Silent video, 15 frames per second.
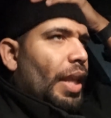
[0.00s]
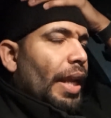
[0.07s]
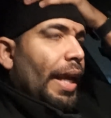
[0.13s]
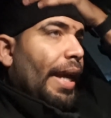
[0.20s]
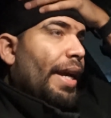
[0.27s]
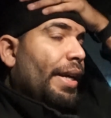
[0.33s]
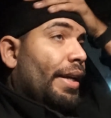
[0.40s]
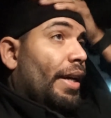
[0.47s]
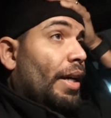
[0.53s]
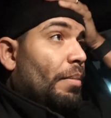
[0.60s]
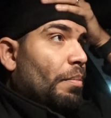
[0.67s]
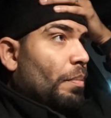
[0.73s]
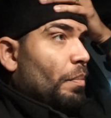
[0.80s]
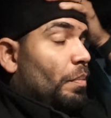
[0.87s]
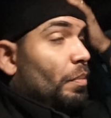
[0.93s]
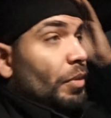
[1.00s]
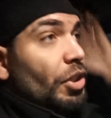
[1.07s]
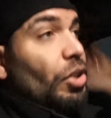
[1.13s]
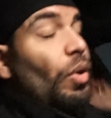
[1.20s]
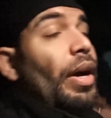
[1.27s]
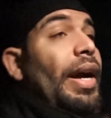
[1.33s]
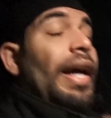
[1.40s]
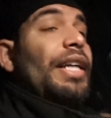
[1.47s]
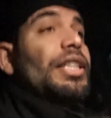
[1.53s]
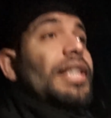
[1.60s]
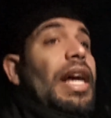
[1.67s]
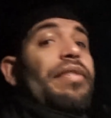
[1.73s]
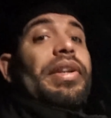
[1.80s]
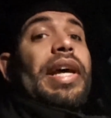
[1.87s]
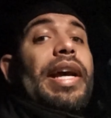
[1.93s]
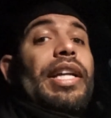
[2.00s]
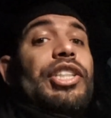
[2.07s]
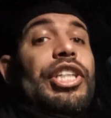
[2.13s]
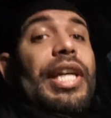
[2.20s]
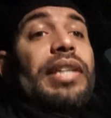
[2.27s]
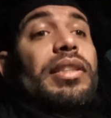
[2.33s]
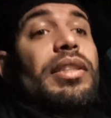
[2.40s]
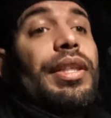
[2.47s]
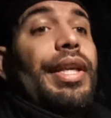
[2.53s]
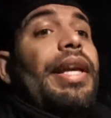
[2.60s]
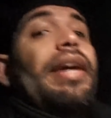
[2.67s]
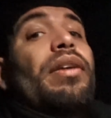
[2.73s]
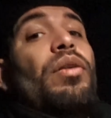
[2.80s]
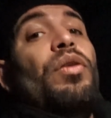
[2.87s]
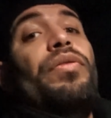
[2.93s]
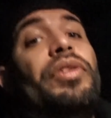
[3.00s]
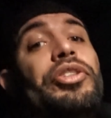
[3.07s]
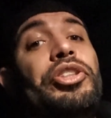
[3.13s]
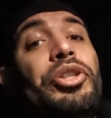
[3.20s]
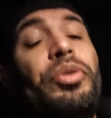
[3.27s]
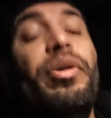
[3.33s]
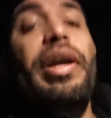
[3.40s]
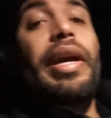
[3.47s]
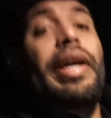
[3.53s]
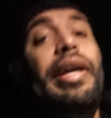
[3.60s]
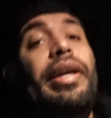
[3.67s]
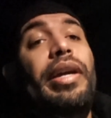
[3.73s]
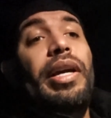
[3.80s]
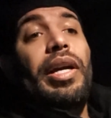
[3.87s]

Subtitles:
and so I just haven't had a chance to get over to a